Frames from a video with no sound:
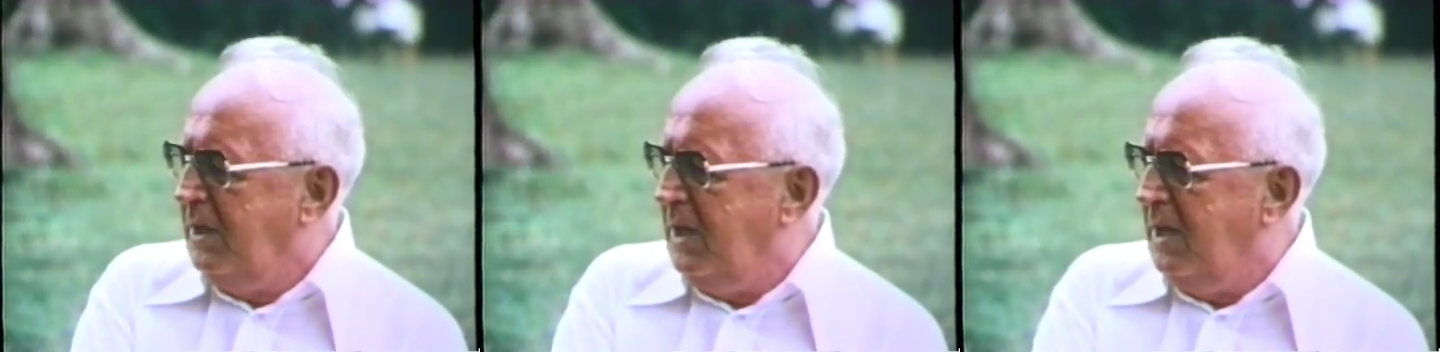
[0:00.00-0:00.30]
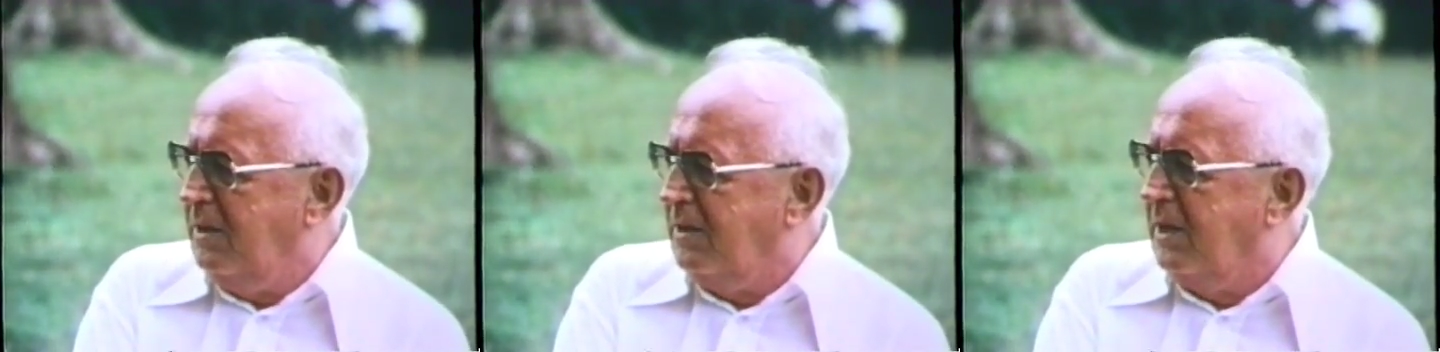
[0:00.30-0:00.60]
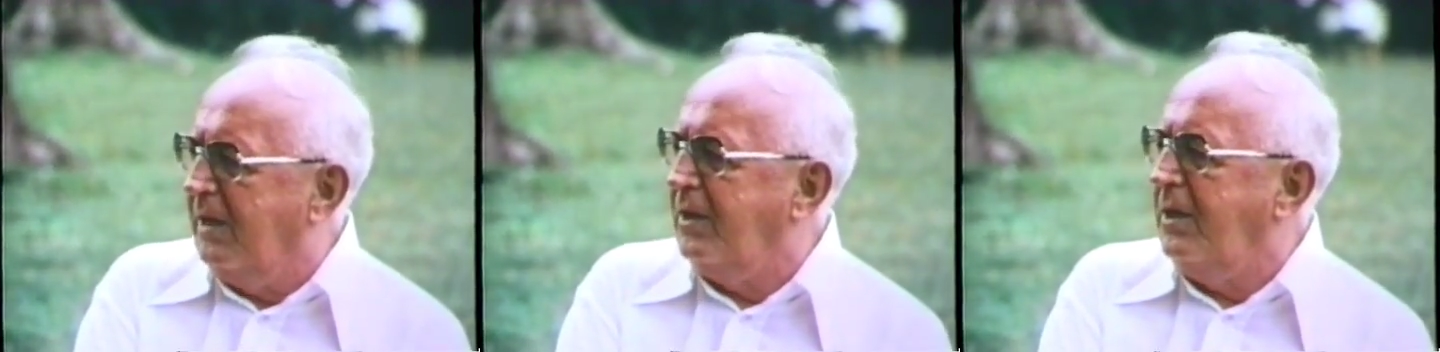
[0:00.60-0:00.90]
And
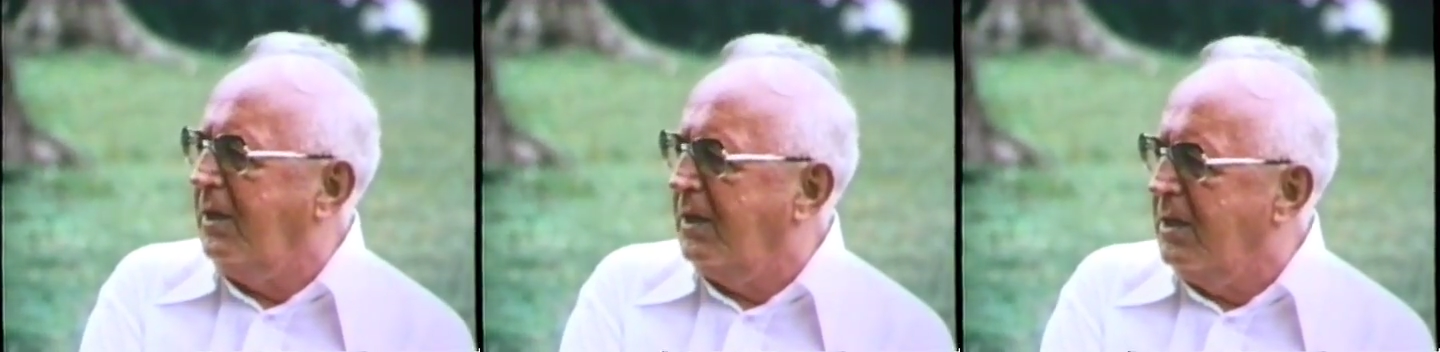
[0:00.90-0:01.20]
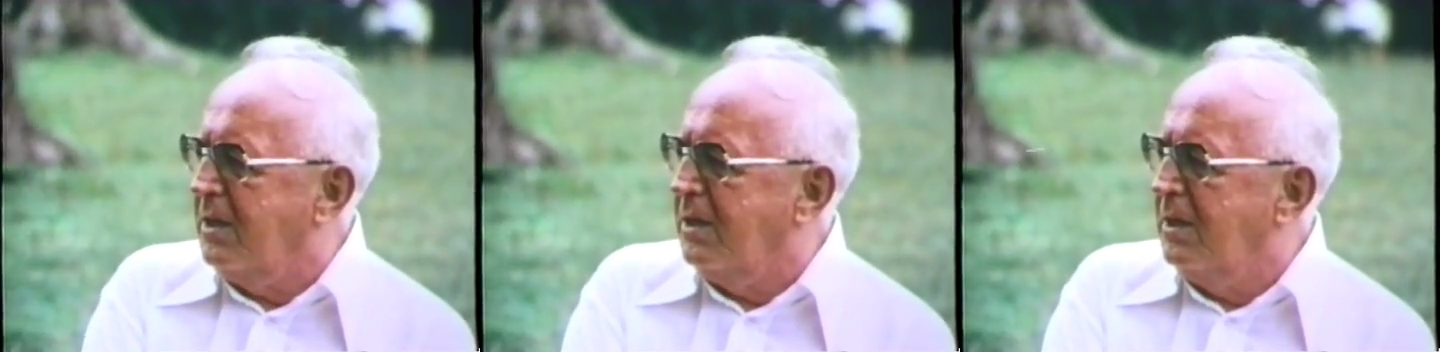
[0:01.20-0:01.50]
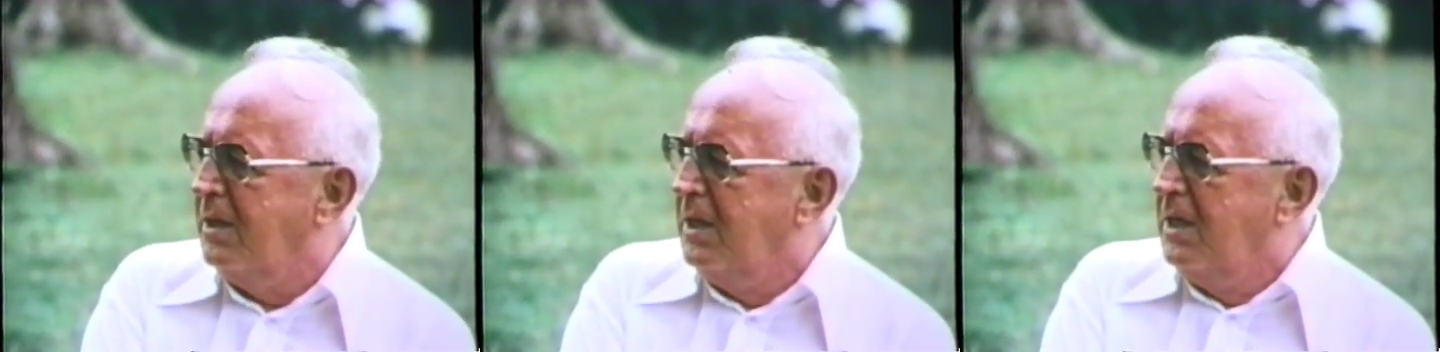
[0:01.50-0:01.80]
in that
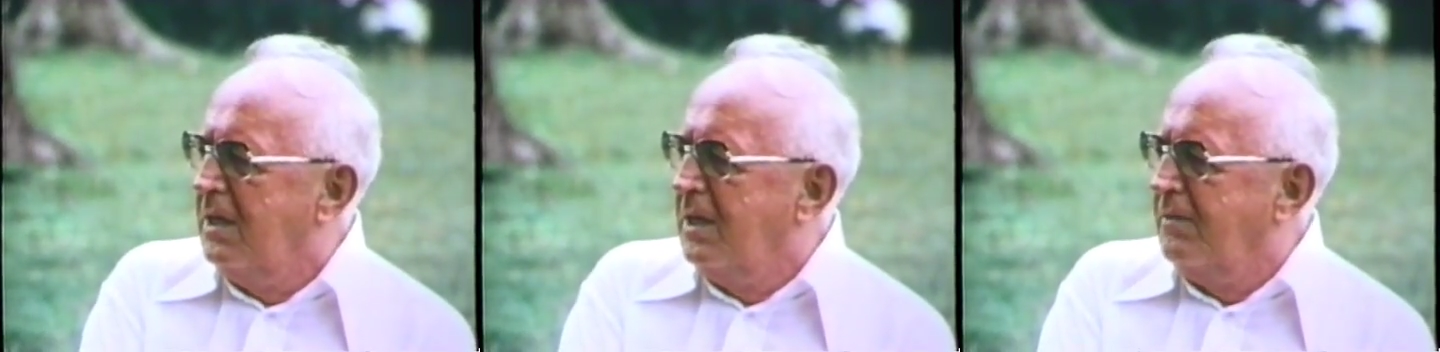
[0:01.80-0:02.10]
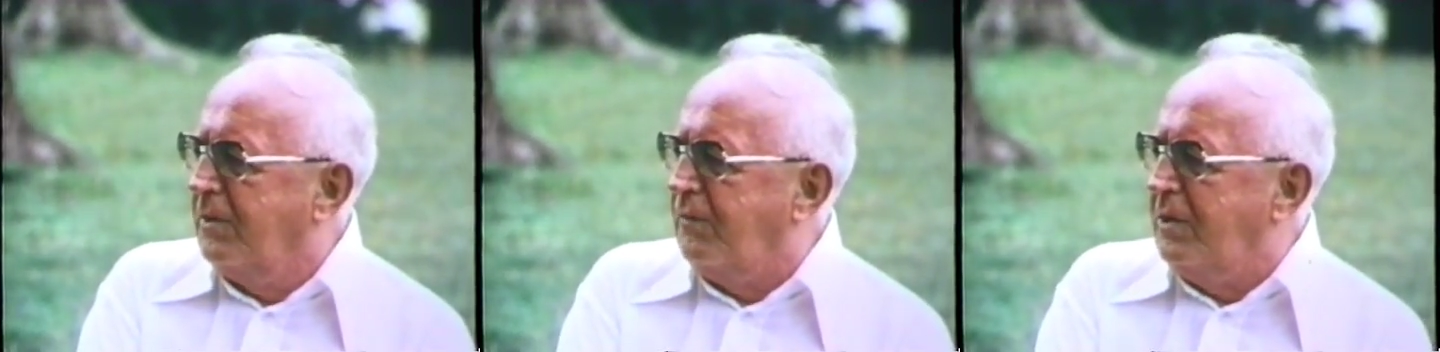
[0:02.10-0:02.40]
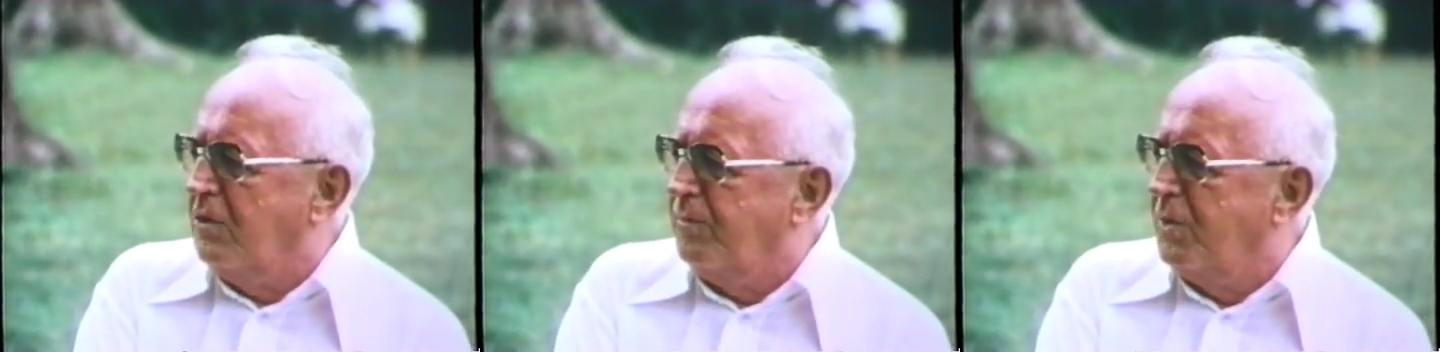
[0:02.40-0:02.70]
area, what
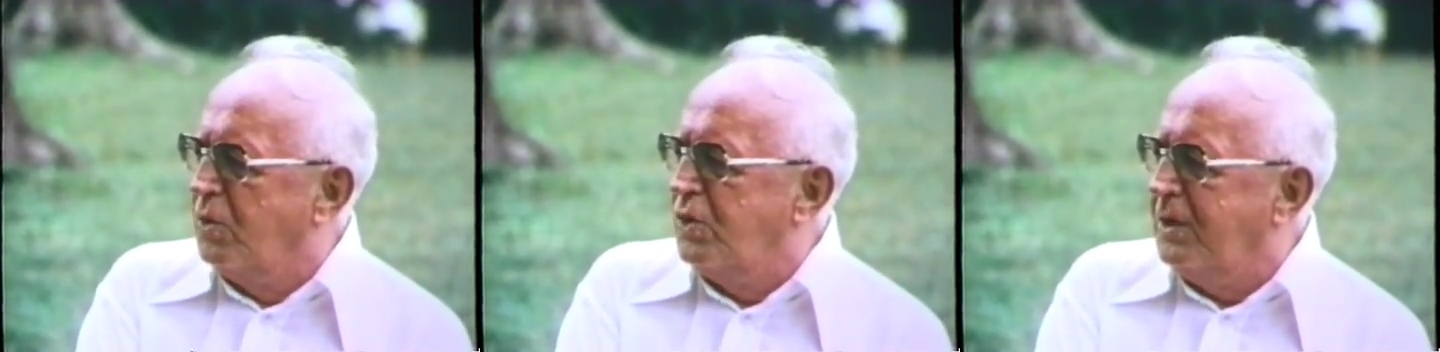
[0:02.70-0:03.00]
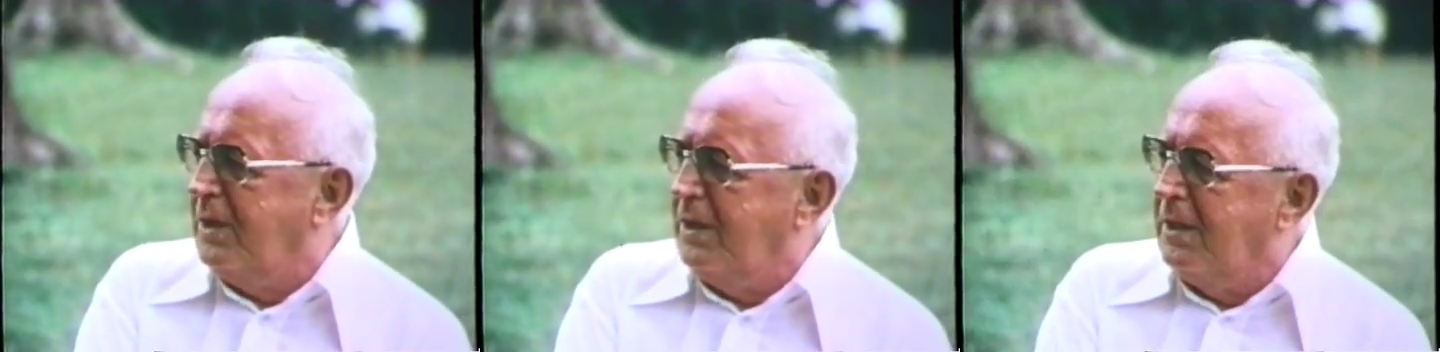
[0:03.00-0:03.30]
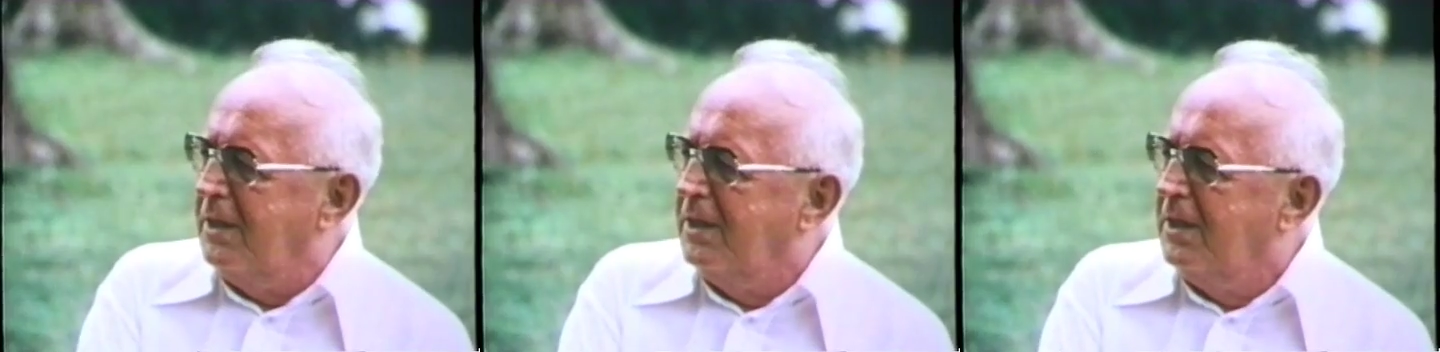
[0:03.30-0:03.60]
we got mostly